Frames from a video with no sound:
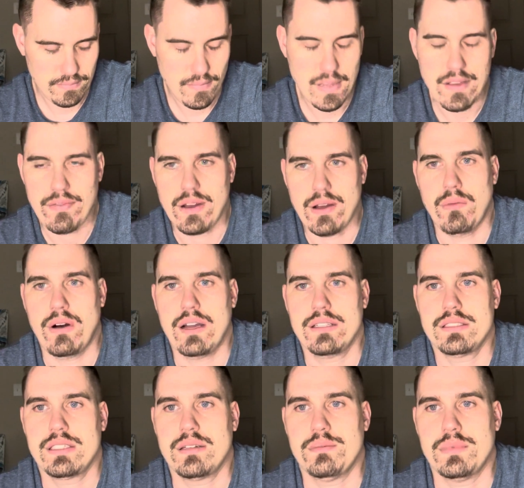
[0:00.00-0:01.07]
if I want
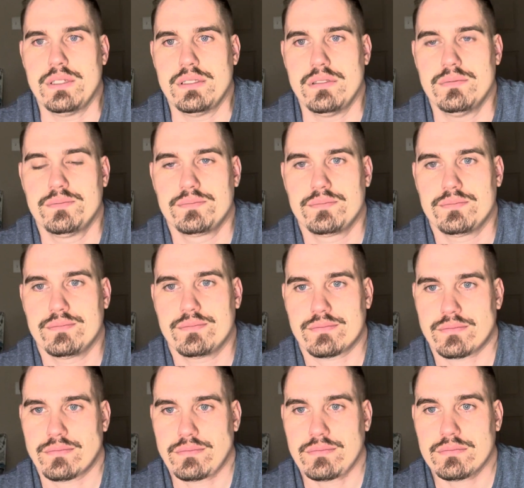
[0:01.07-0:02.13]
someone
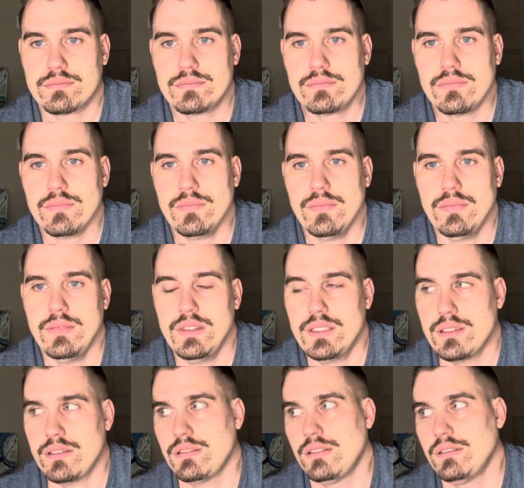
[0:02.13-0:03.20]

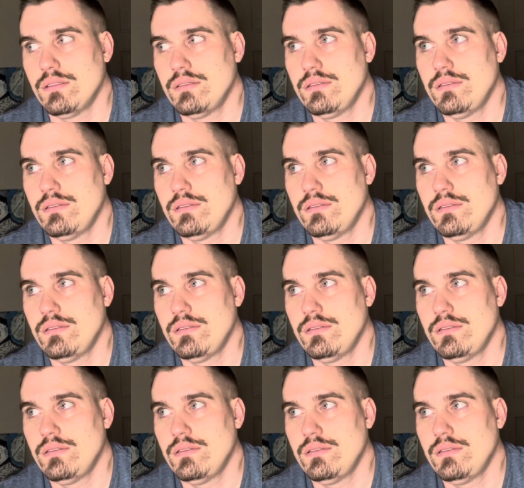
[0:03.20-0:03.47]
to